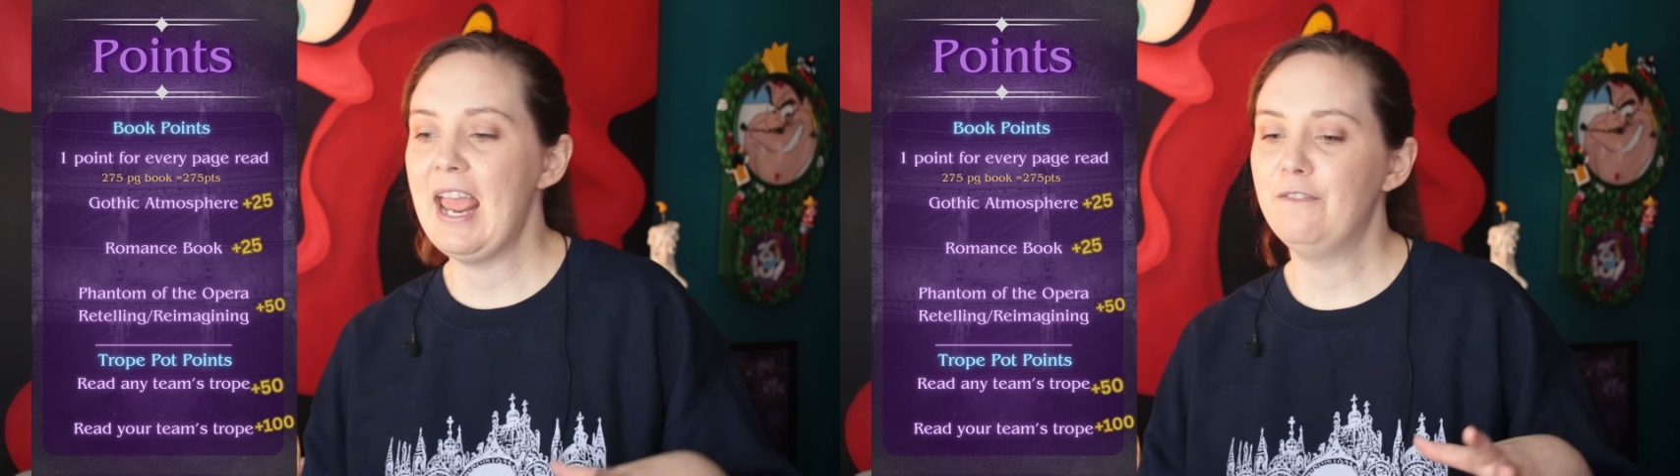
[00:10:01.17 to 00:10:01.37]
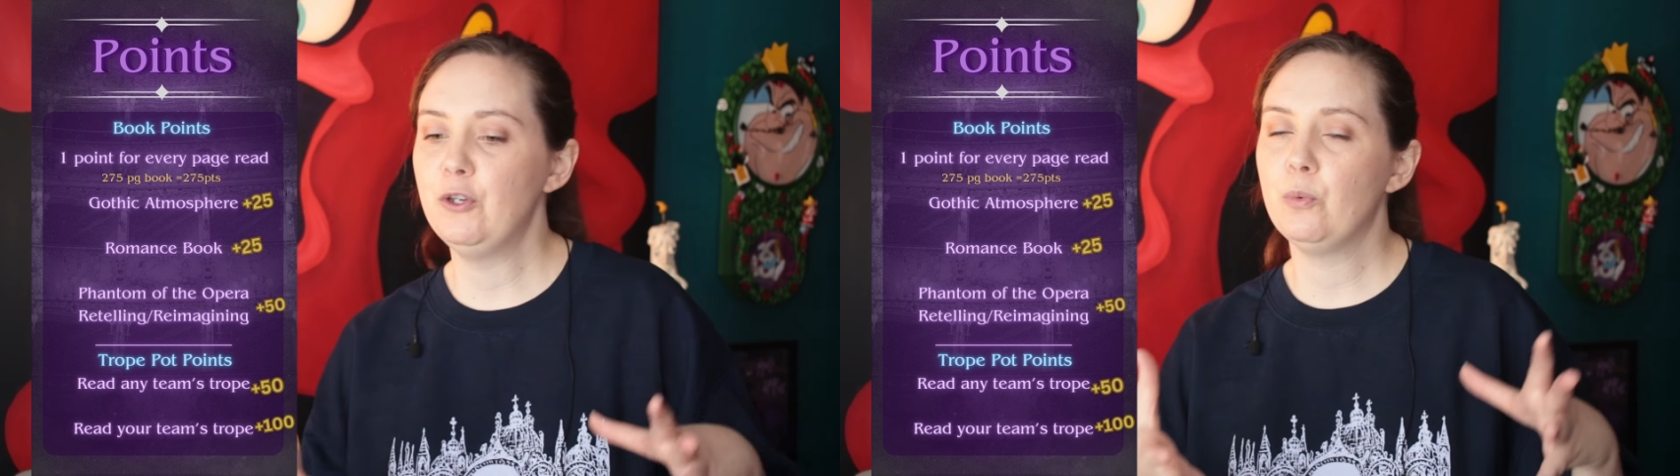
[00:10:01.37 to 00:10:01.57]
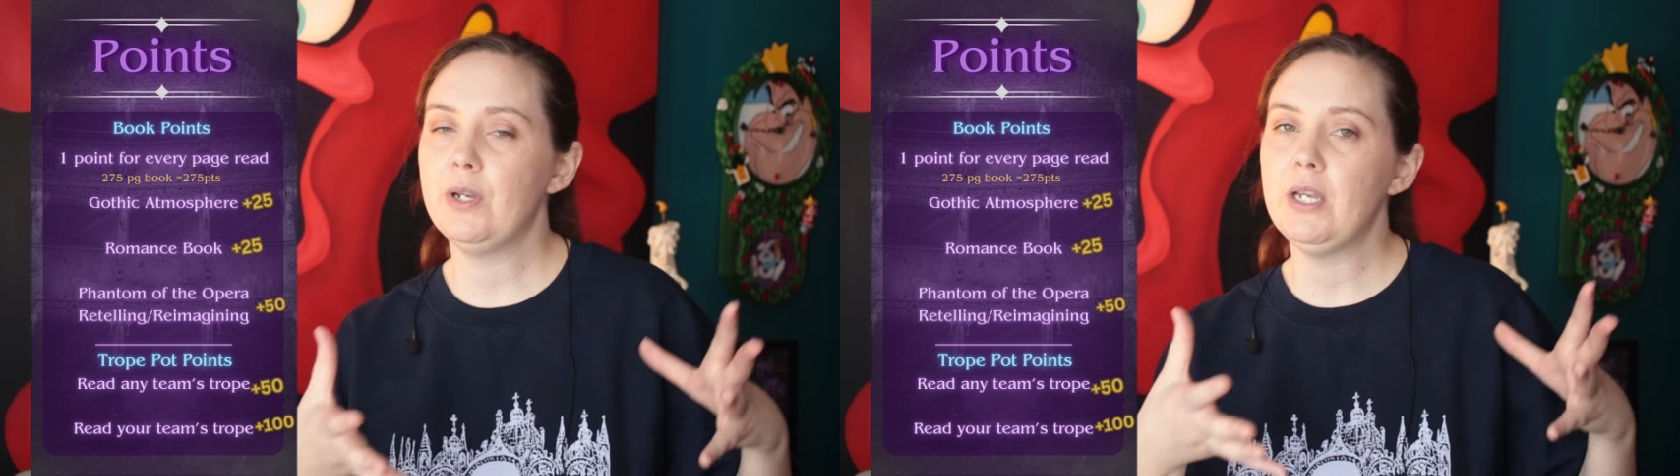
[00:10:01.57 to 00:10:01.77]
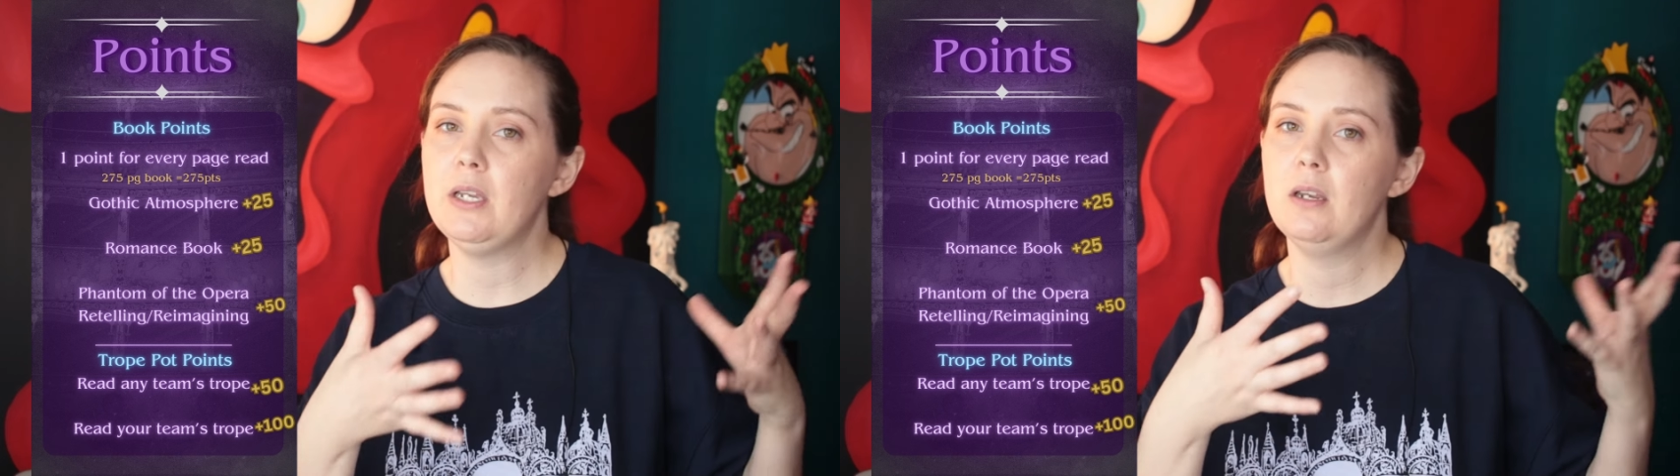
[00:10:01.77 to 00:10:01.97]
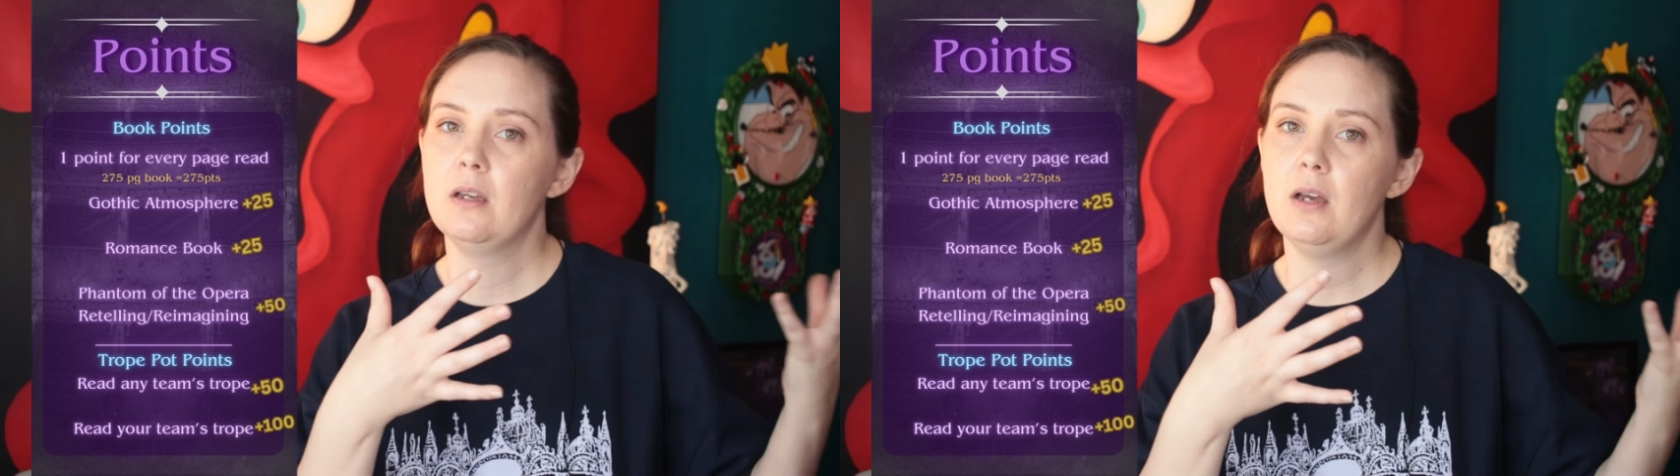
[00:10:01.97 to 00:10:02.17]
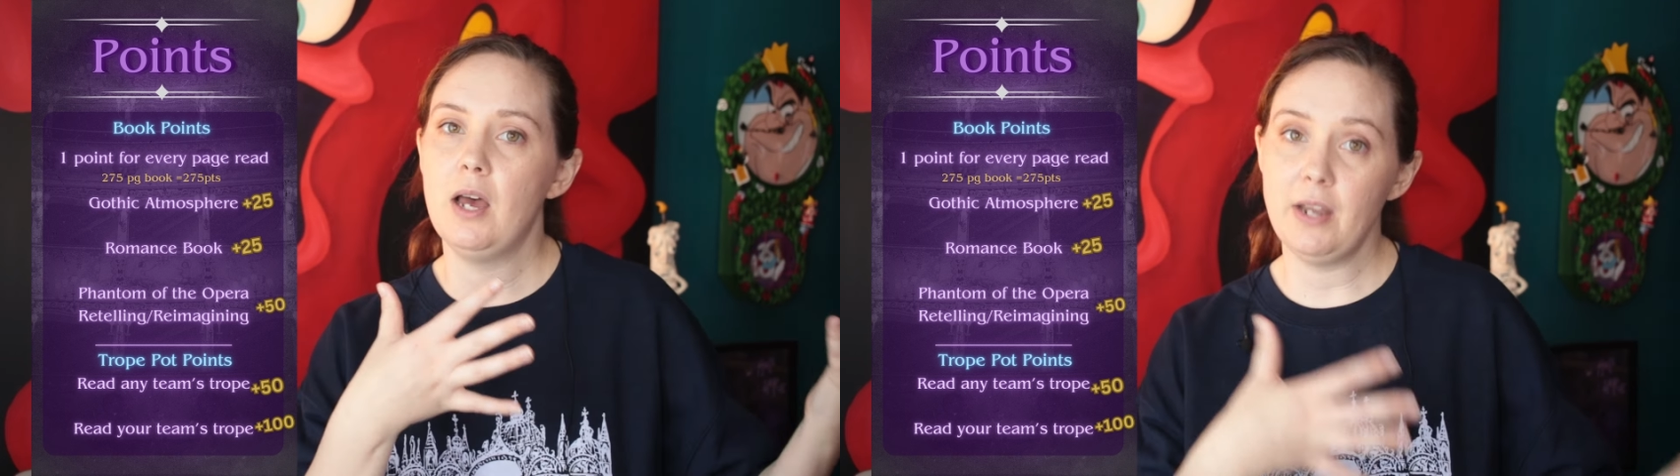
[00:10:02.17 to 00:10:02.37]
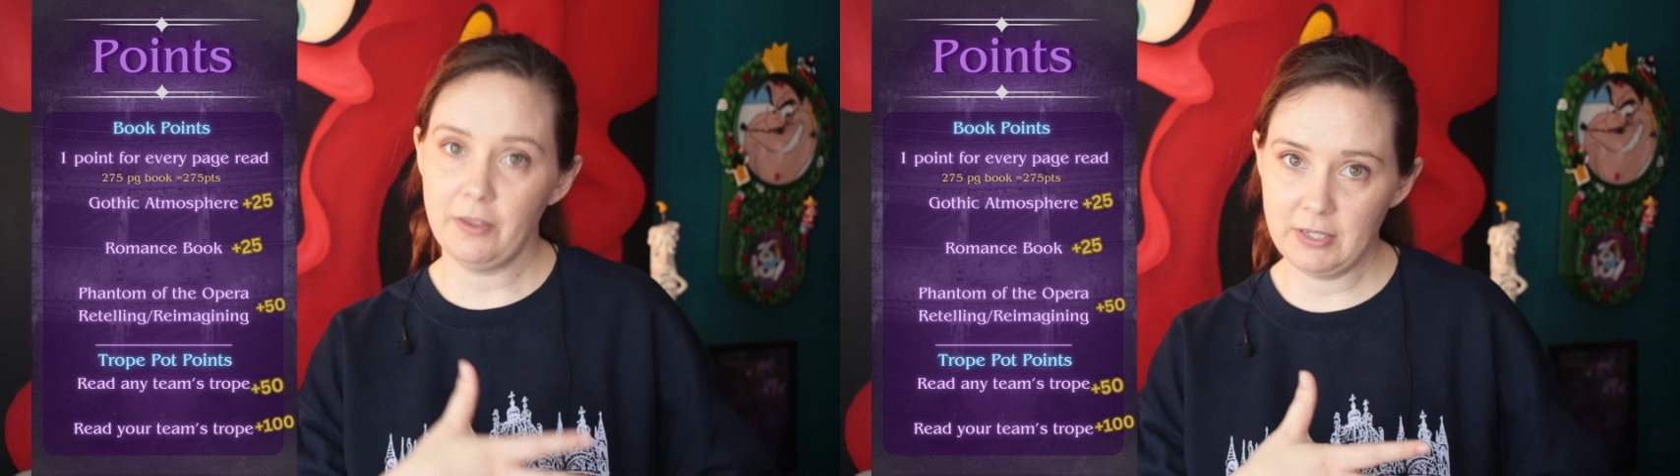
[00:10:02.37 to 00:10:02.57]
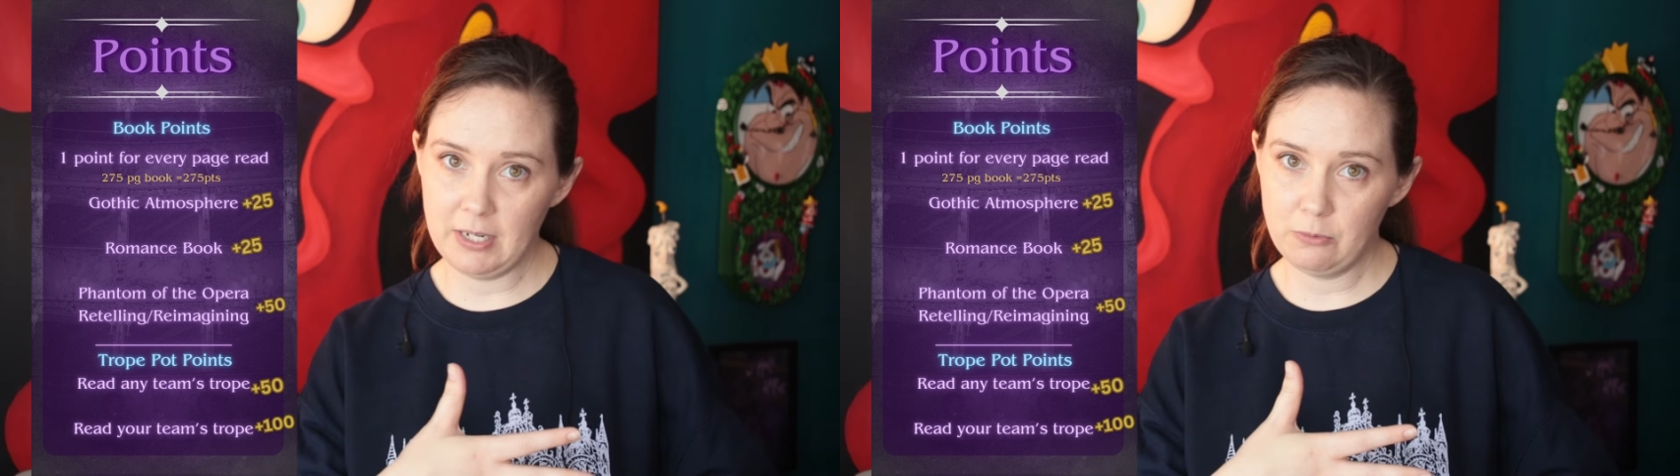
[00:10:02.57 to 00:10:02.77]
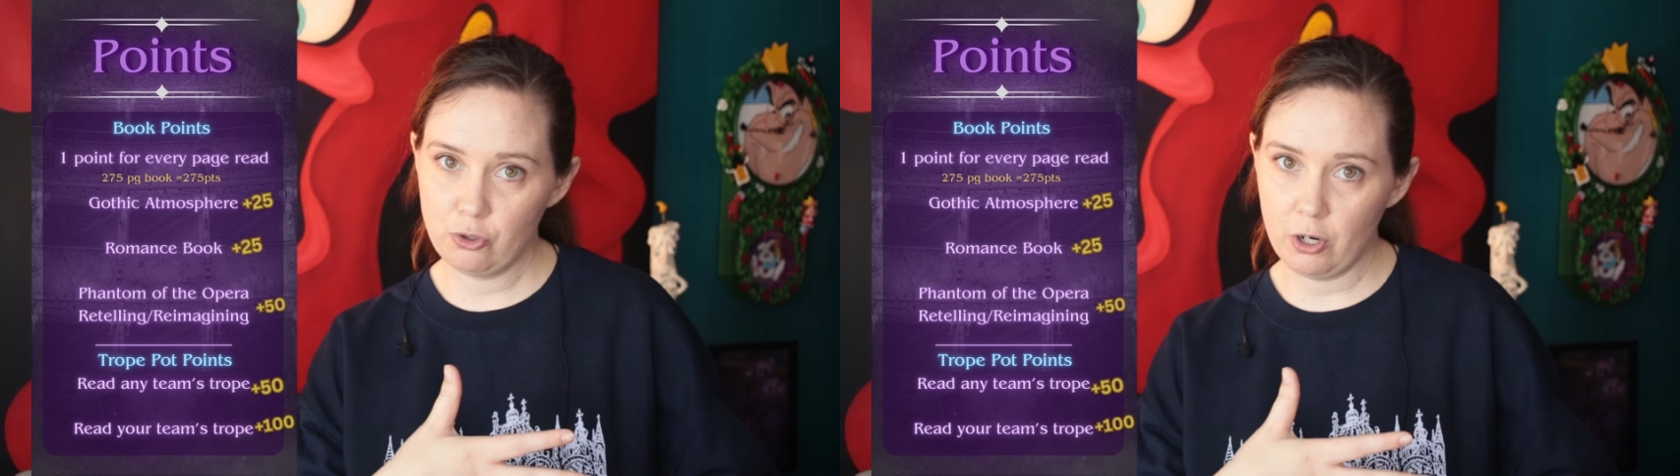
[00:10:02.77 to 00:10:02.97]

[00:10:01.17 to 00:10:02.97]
If you read another team's